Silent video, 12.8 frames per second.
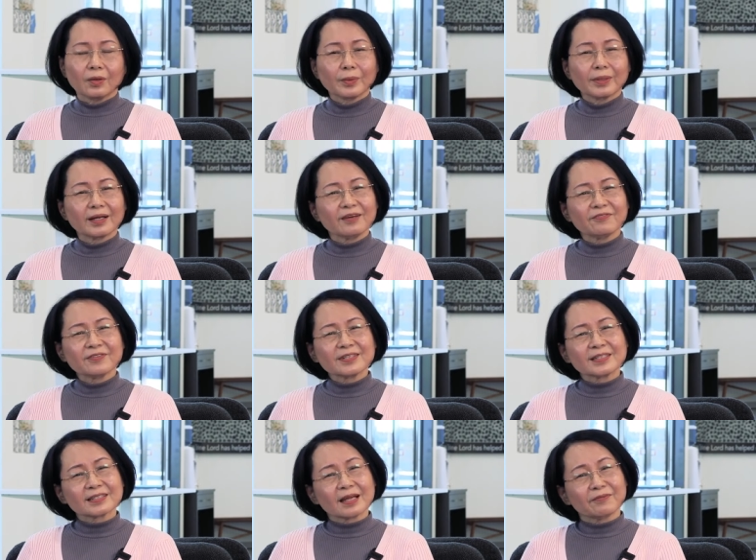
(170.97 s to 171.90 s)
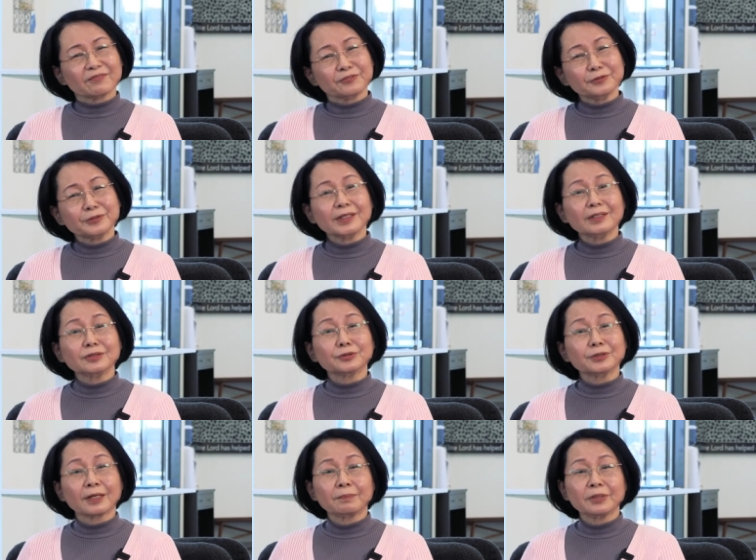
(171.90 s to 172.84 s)
When I first stepped foot
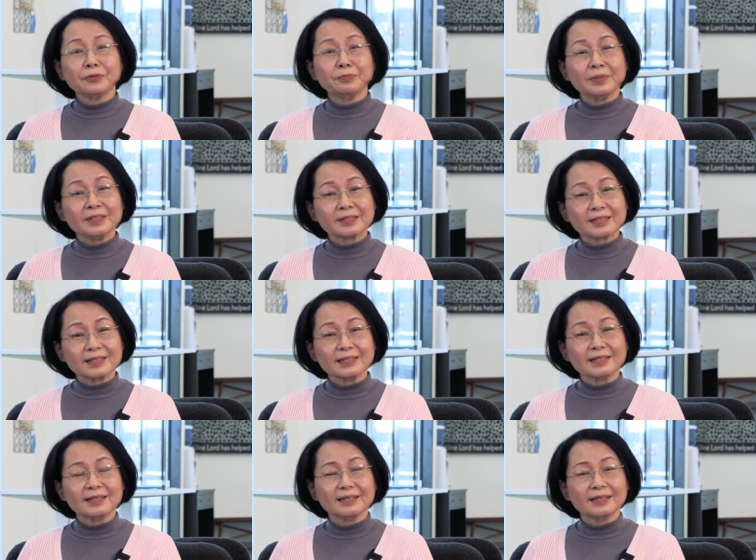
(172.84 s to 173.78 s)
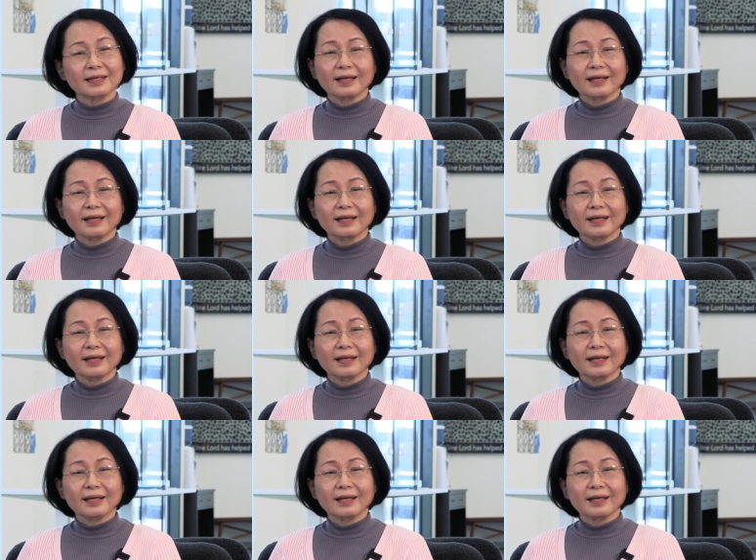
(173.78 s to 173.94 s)
into WBC,